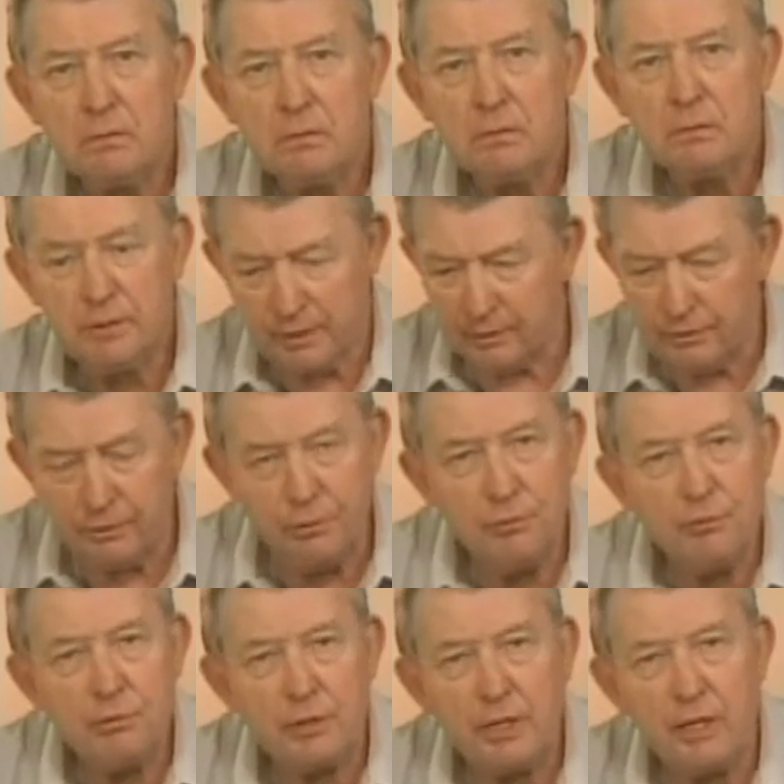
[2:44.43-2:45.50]
Can you
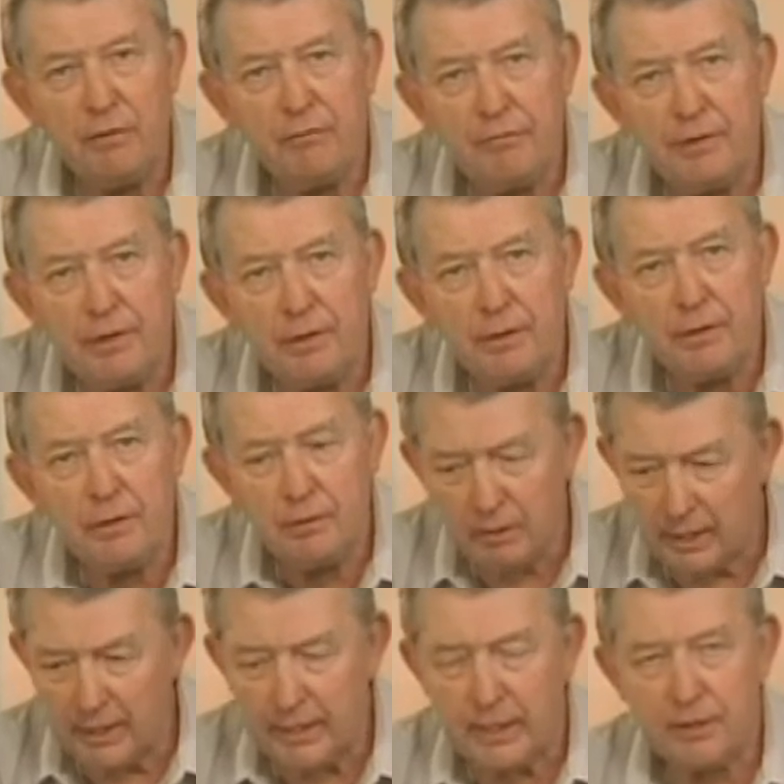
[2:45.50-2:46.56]
see fear?
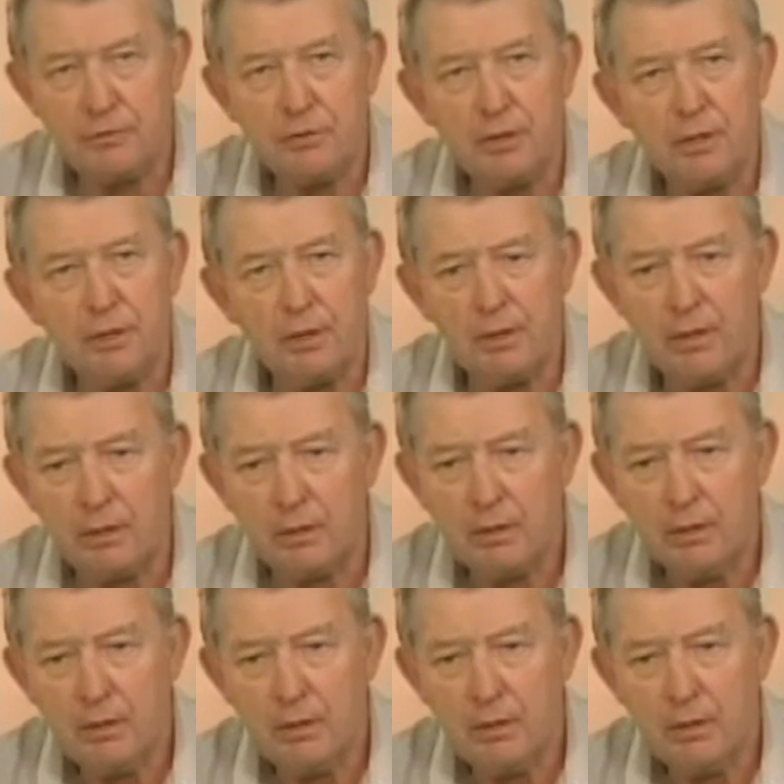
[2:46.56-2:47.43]
Like I said earlier,